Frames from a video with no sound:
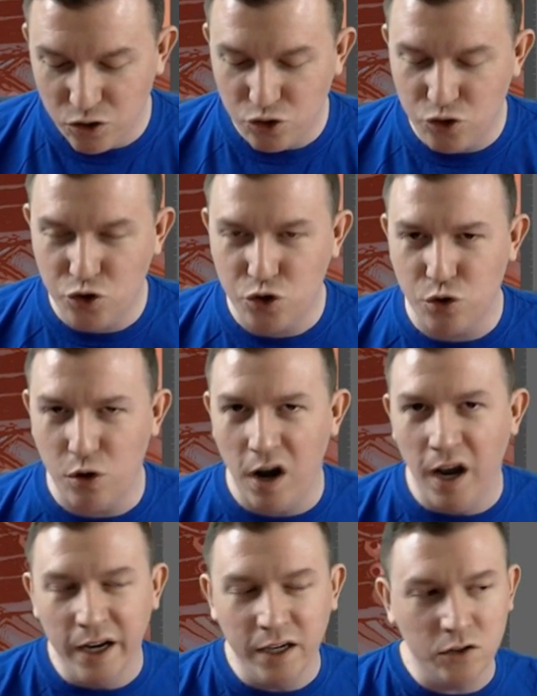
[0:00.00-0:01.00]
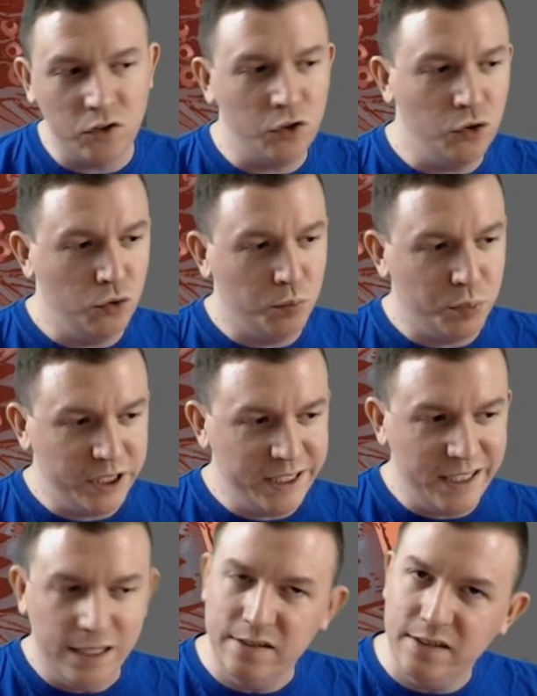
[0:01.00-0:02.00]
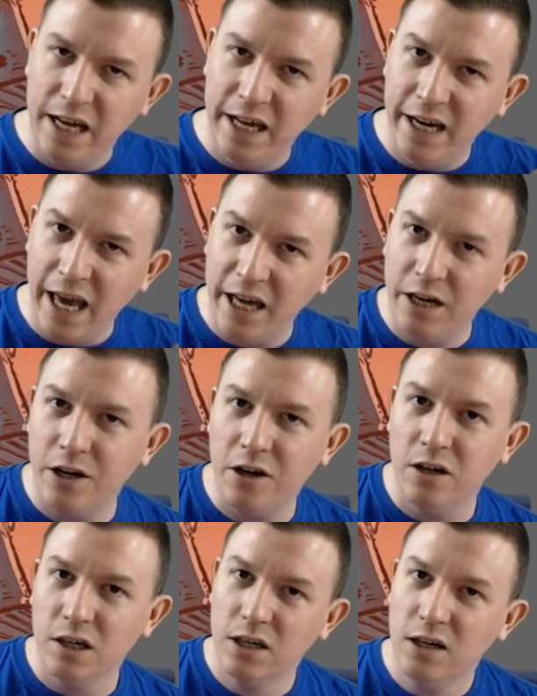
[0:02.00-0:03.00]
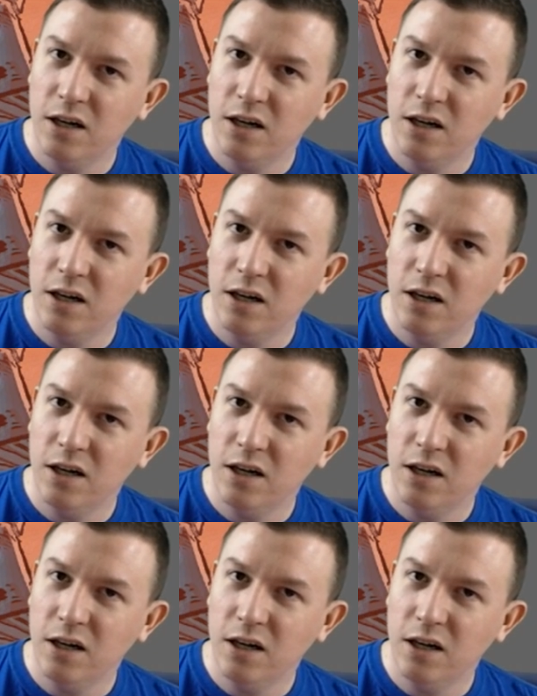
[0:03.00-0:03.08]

trying to please an editor